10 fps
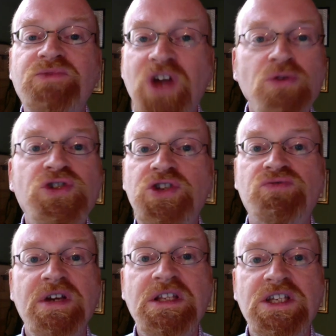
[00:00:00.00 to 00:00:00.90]
don't just
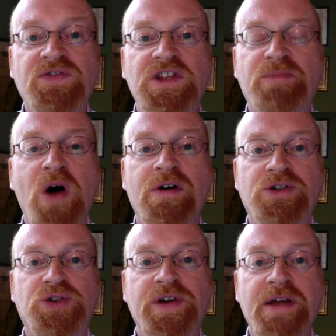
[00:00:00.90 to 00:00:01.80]
read this for the
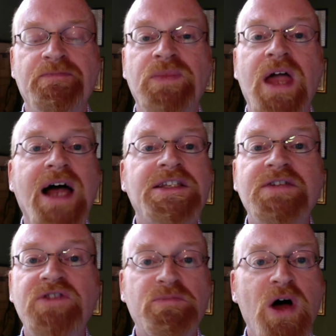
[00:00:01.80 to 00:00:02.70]
poetry, as
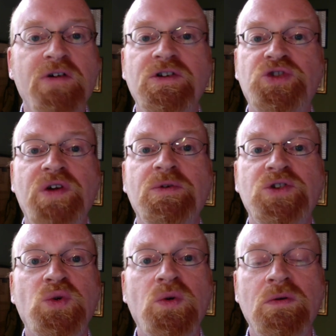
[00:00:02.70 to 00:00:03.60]
if the poetry was
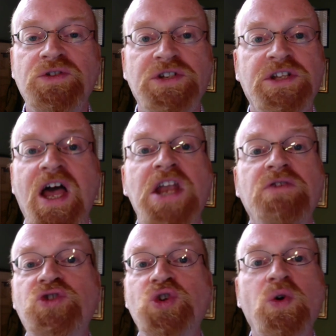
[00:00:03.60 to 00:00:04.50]
all, just the kind
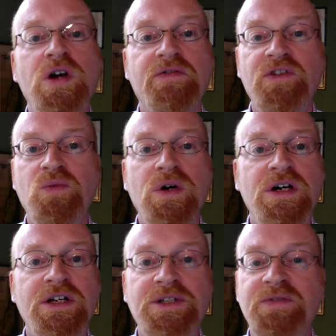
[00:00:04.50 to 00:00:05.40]
of joy of the
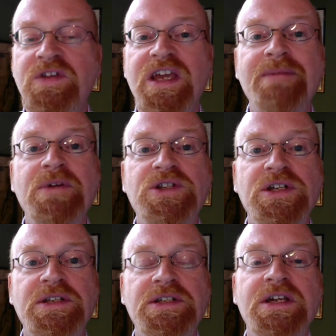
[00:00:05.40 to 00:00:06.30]
words, of the
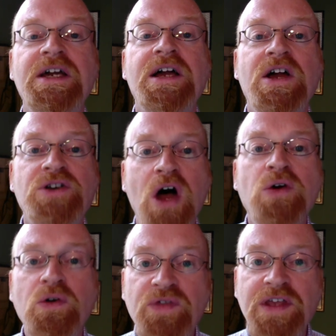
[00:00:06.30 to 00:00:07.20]
images.
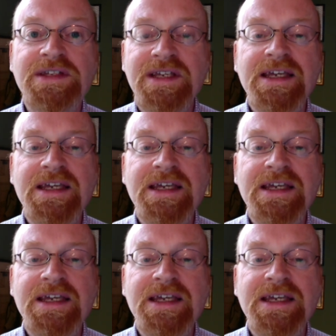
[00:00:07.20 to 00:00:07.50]
No, this